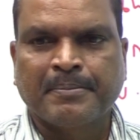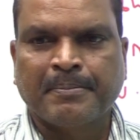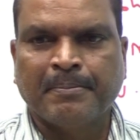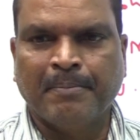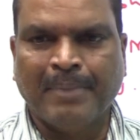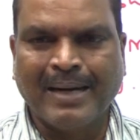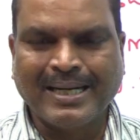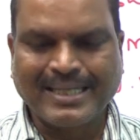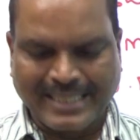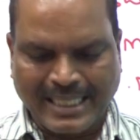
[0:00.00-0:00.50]

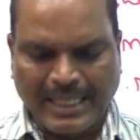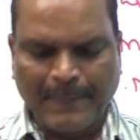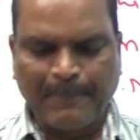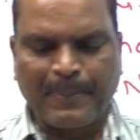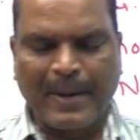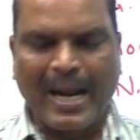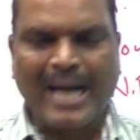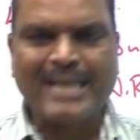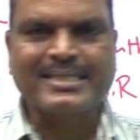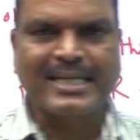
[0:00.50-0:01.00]
But in
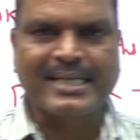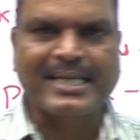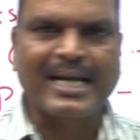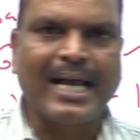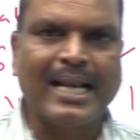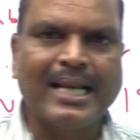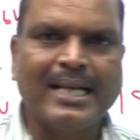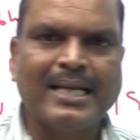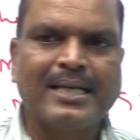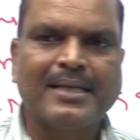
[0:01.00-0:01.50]

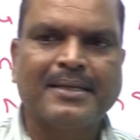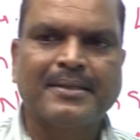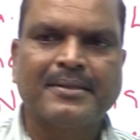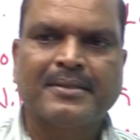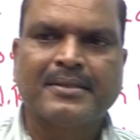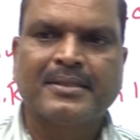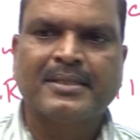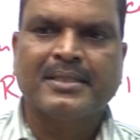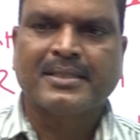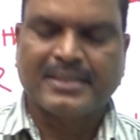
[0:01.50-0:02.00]

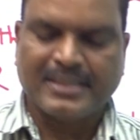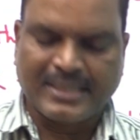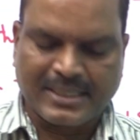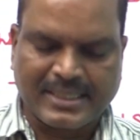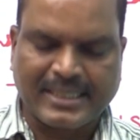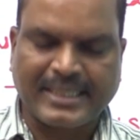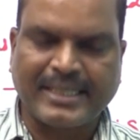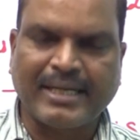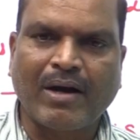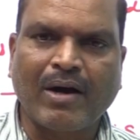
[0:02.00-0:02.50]
practical, in
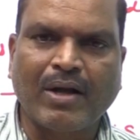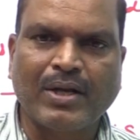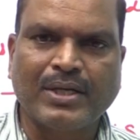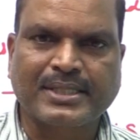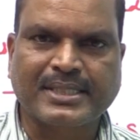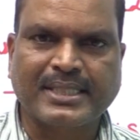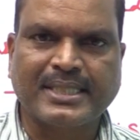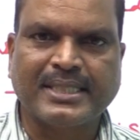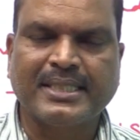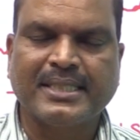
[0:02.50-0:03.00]

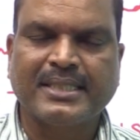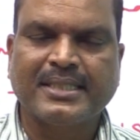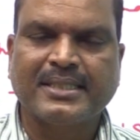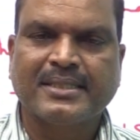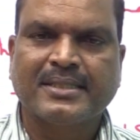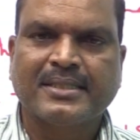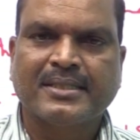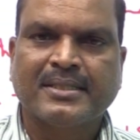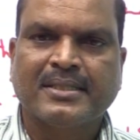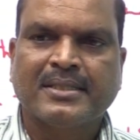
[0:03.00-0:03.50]

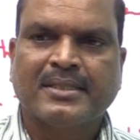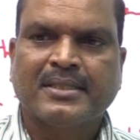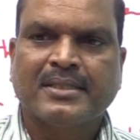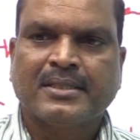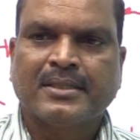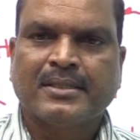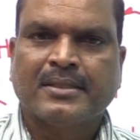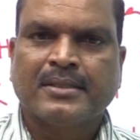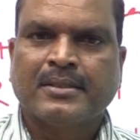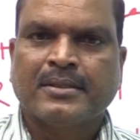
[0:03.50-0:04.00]
reality,
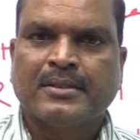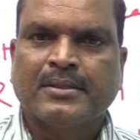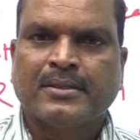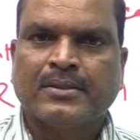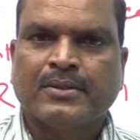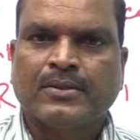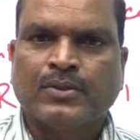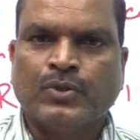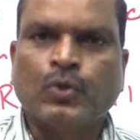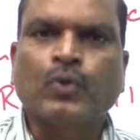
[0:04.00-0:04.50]

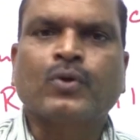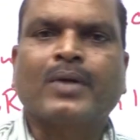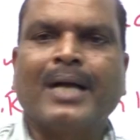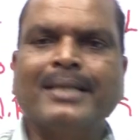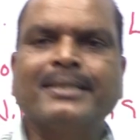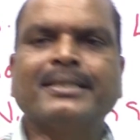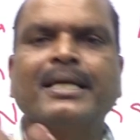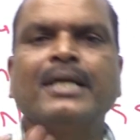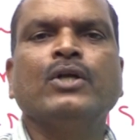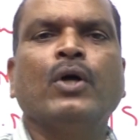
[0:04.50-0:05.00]
you
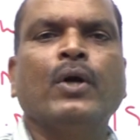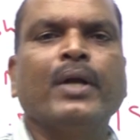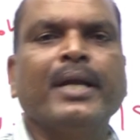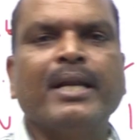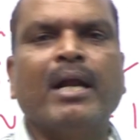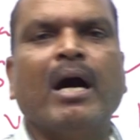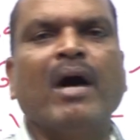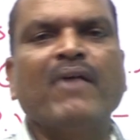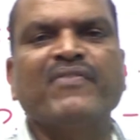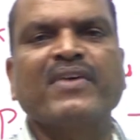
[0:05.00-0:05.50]
continue
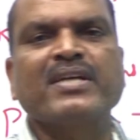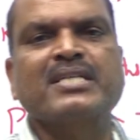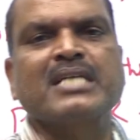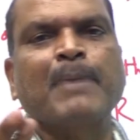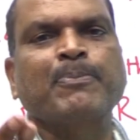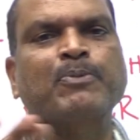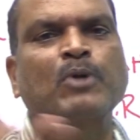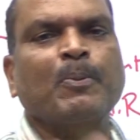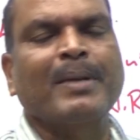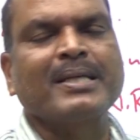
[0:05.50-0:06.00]
in office
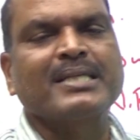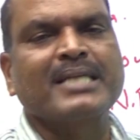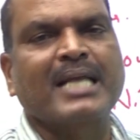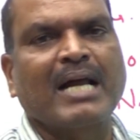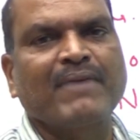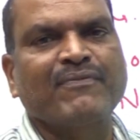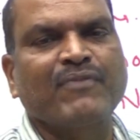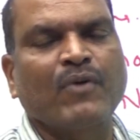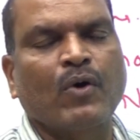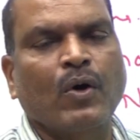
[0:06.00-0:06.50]
up to pleasure
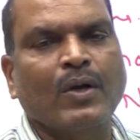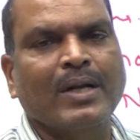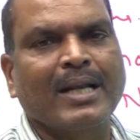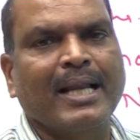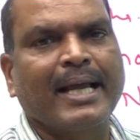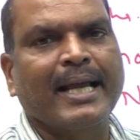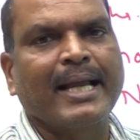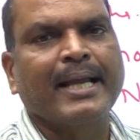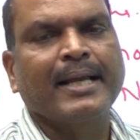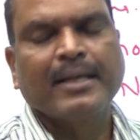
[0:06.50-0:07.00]
of
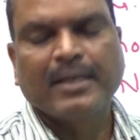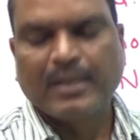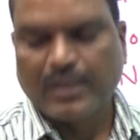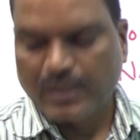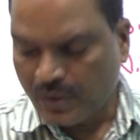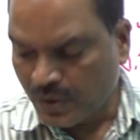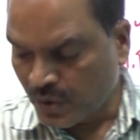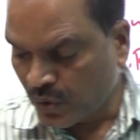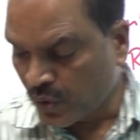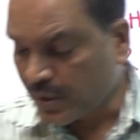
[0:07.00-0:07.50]

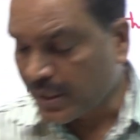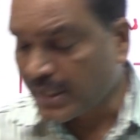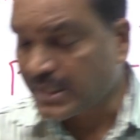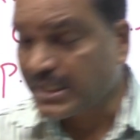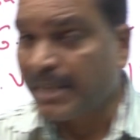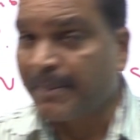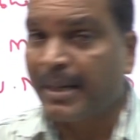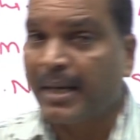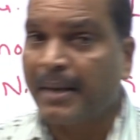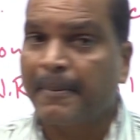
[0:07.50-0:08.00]
only Lok
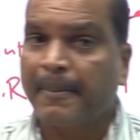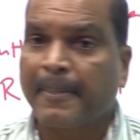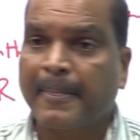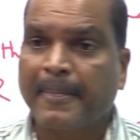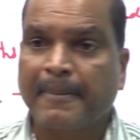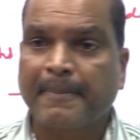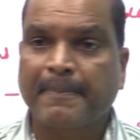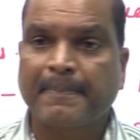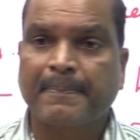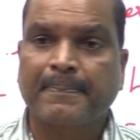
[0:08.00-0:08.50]

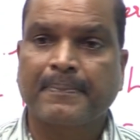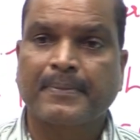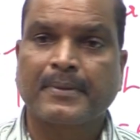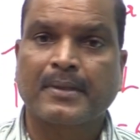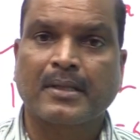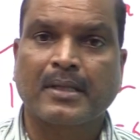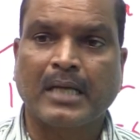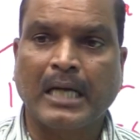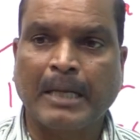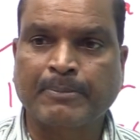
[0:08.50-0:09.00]
Sabha.
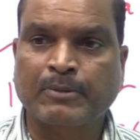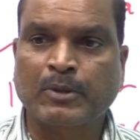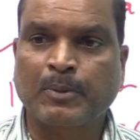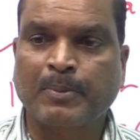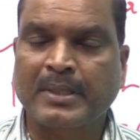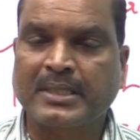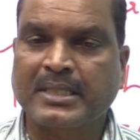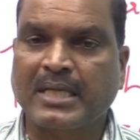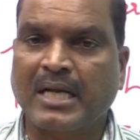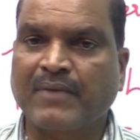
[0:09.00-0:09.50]
Up to
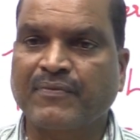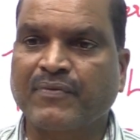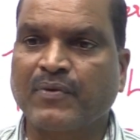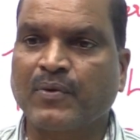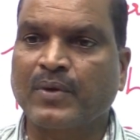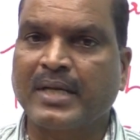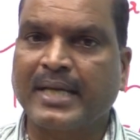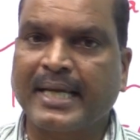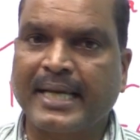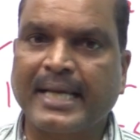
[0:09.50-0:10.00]
pleasure of
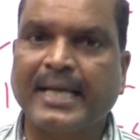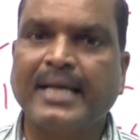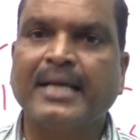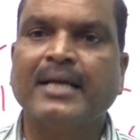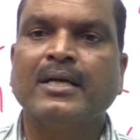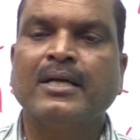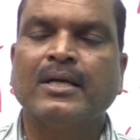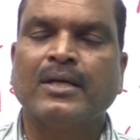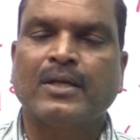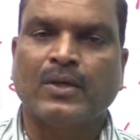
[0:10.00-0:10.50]

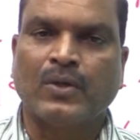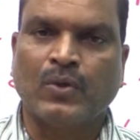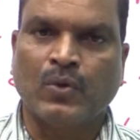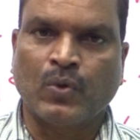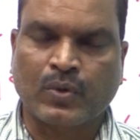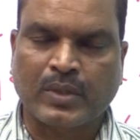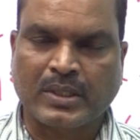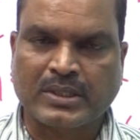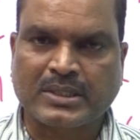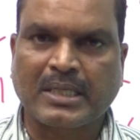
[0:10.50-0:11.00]
only
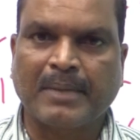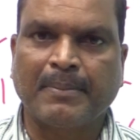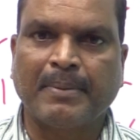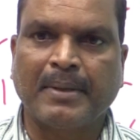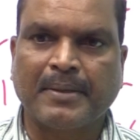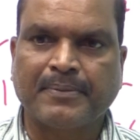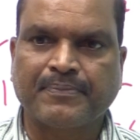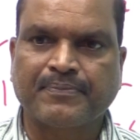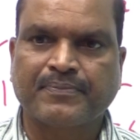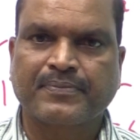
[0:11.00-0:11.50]
Lok
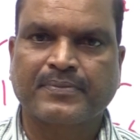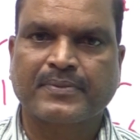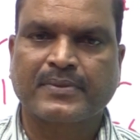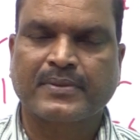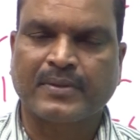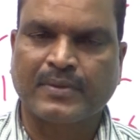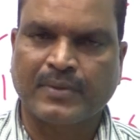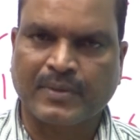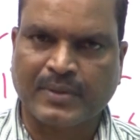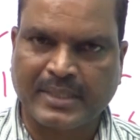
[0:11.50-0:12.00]
Sabha.
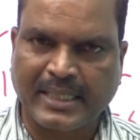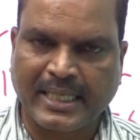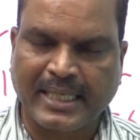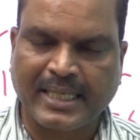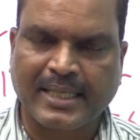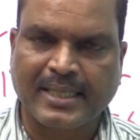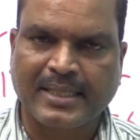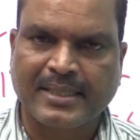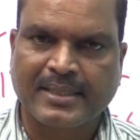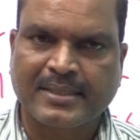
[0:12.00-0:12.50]

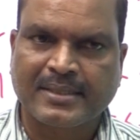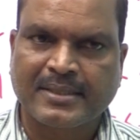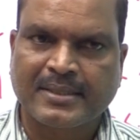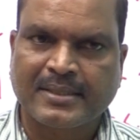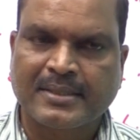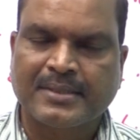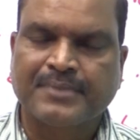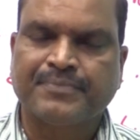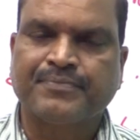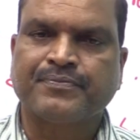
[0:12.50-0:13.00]
Okay.
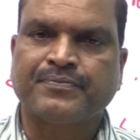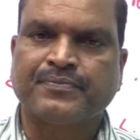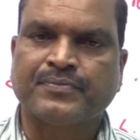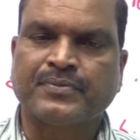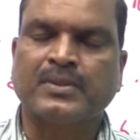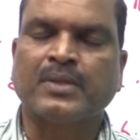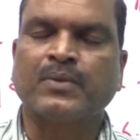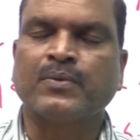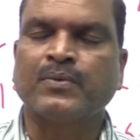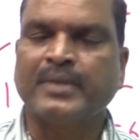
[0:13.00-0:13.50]

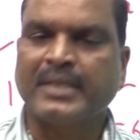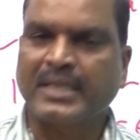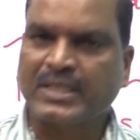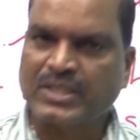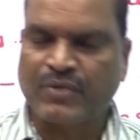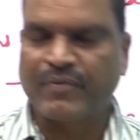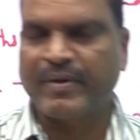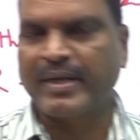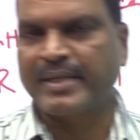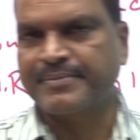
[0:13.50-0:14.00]
Now
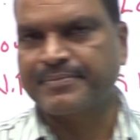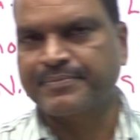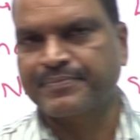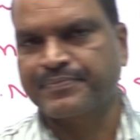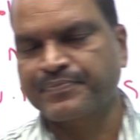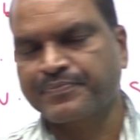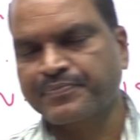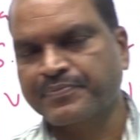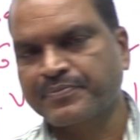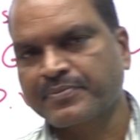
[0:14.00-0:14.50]
next
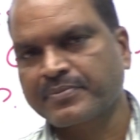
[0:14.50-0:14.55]
one.